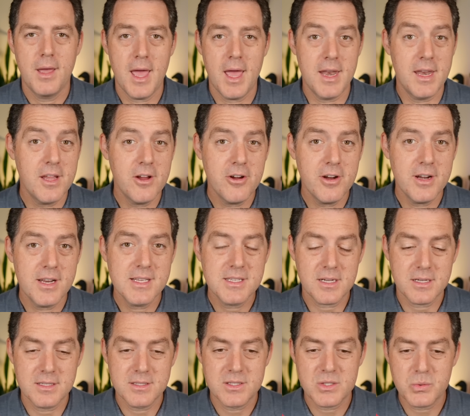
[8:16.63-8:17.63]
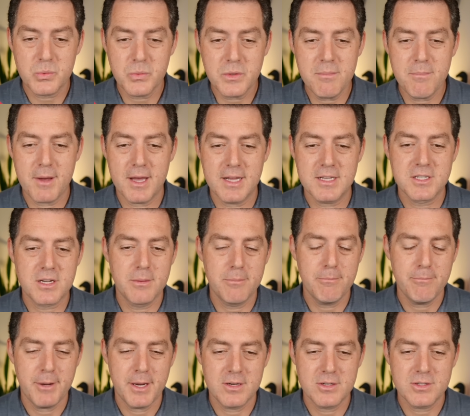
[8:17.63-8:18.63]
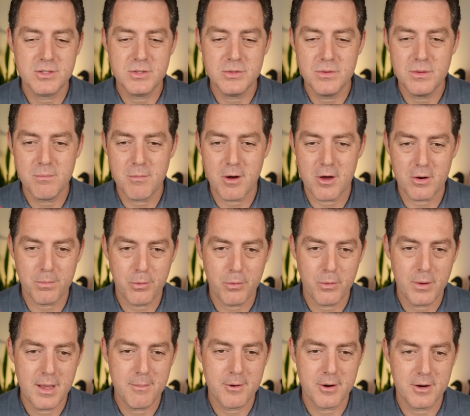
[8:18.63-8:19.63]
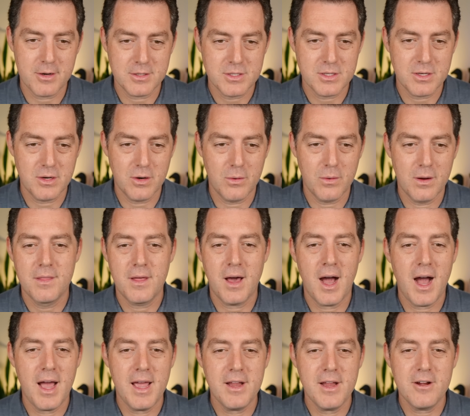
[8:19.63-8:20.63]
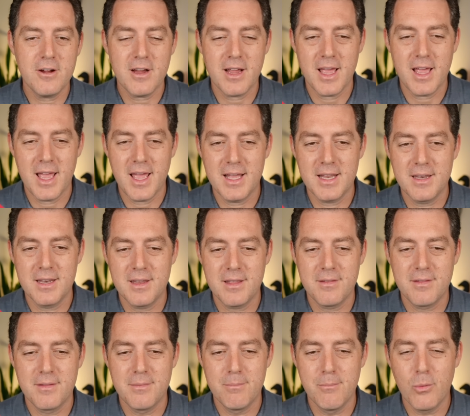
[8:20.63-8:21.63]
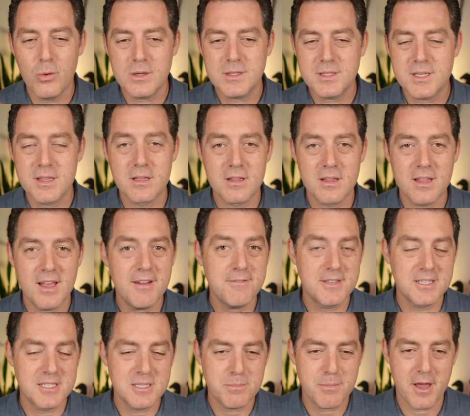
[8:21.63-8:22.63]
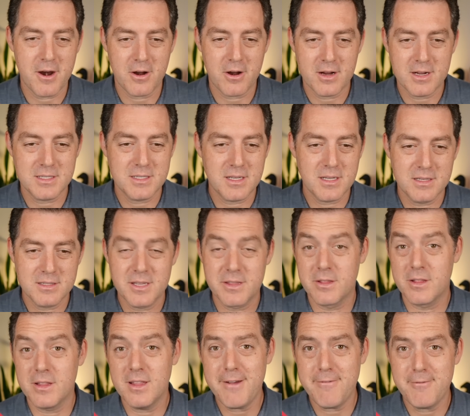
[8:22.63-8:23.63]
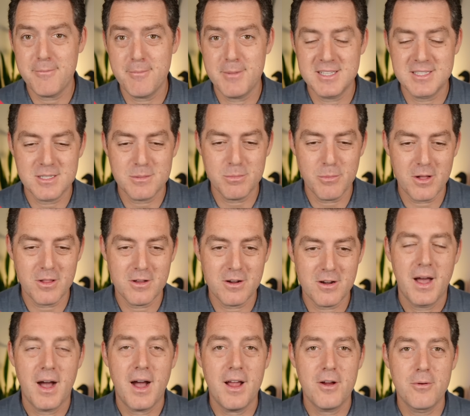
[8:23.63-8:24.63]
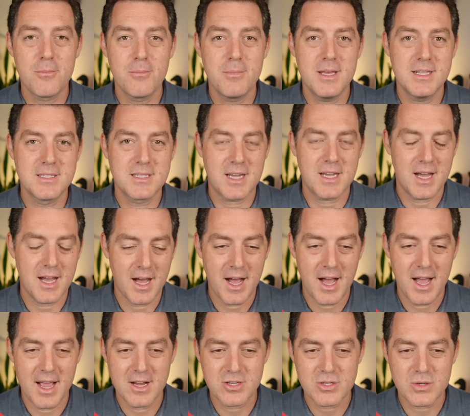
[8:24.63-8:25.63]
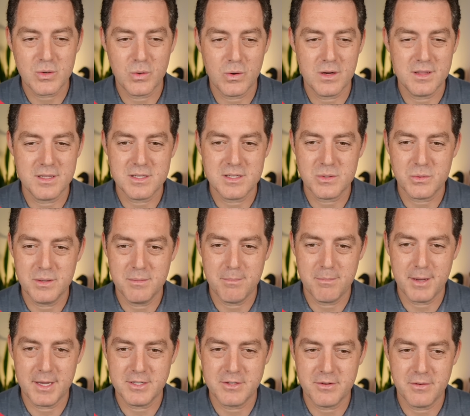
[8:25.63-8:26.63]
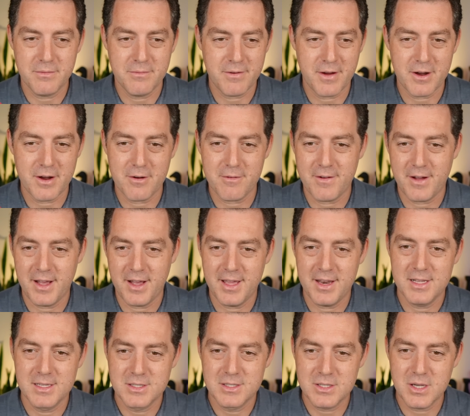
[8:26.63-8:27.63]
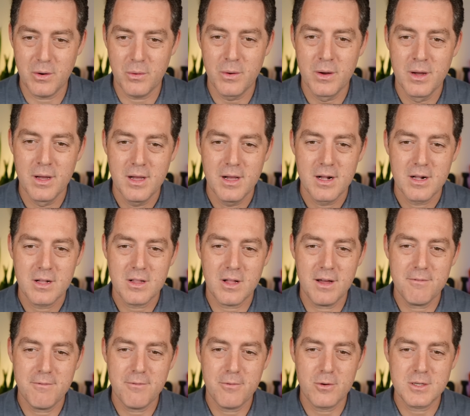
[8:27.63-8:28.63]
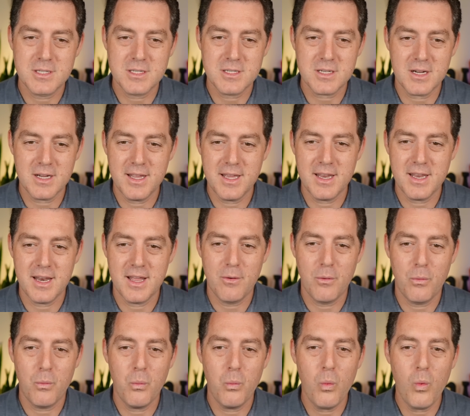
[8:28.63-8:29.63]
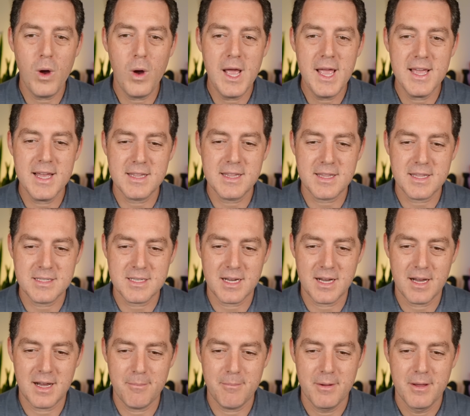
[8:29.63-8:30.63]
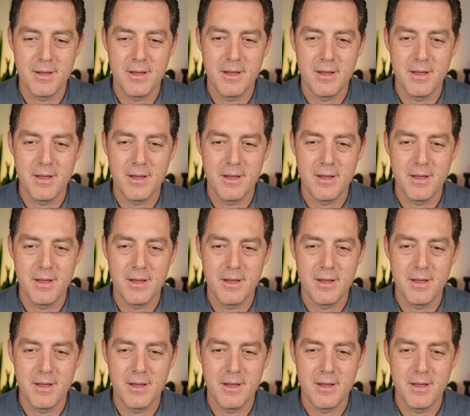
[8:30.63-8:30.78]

And here it is on S W E Bench compared to the model parameters. So the higher and more to the left is better, because to the left means smaller, higher means a higher score on the S W E Bench verified. So Claude four Sonnet, way at the top,